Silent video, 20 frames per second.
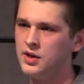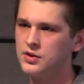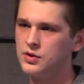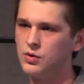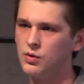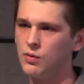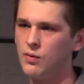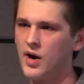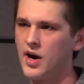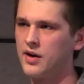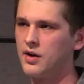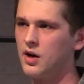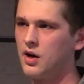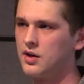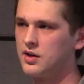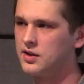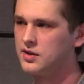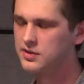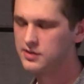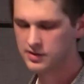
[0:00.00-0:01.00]
to a wide
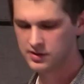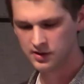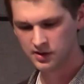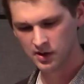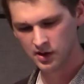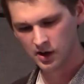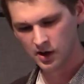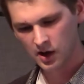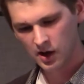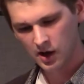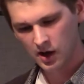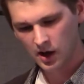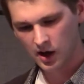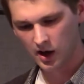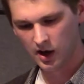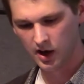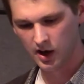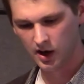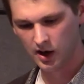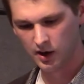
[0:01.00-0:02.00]
audience.
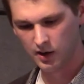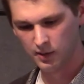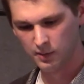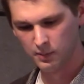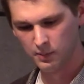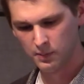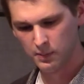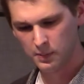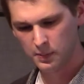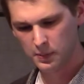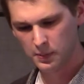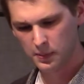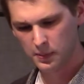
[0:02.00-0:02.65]
Um,